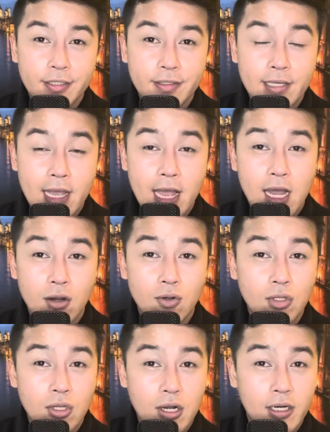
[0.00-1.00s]
how
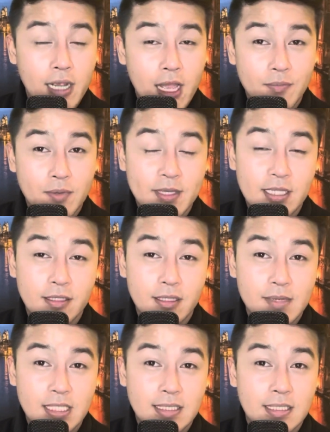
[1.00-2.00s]
long have you been in the
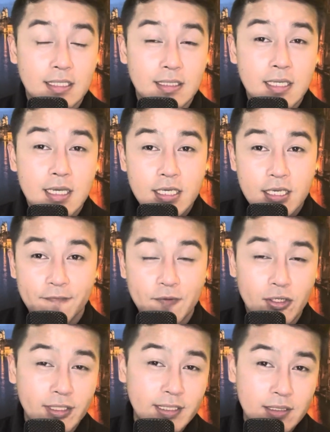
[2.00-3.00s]
business. If
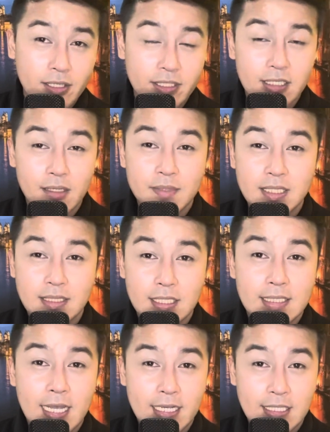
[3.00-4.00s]
you are starting a
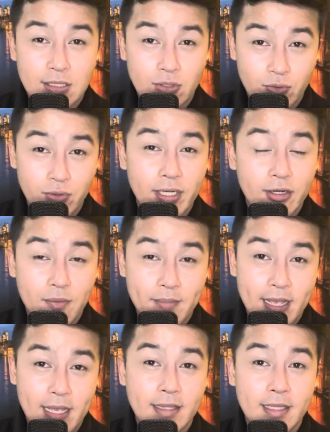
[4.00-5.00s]
business, I do
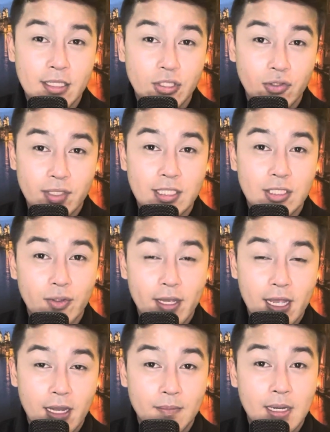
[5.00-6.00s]
recommend that you need to
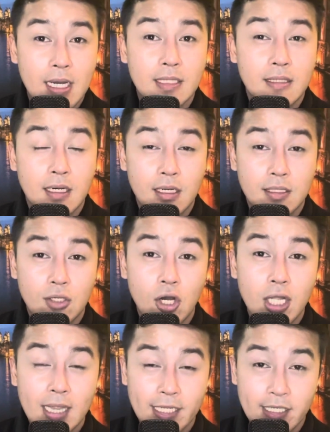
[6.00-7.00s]
have an
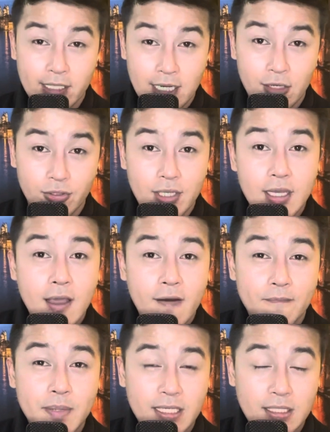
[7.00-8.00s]
online account
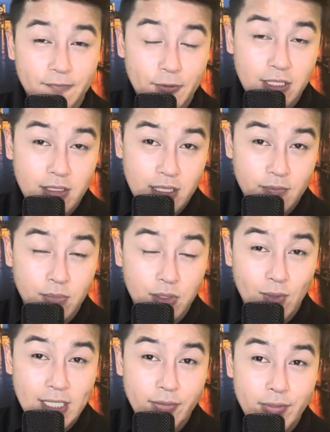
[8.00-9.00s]
because for the number
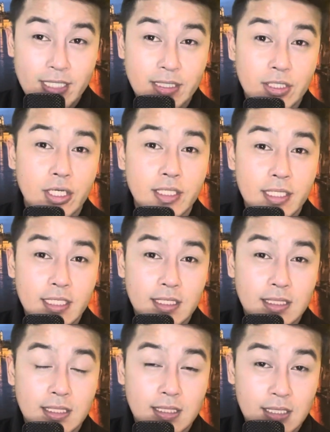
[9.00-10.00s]
one reason,
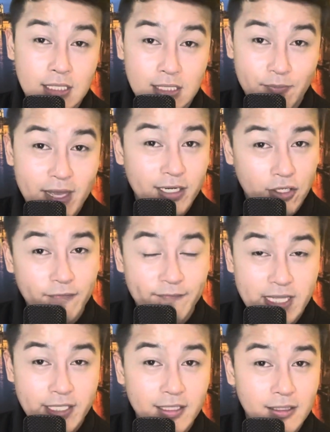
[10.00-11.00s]
it's very
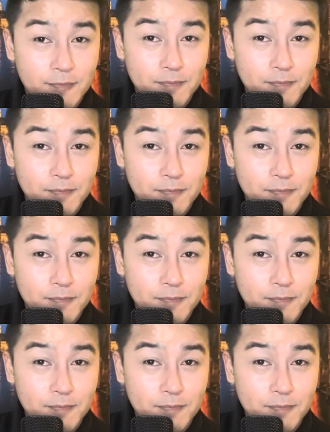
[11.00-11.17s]
convenient.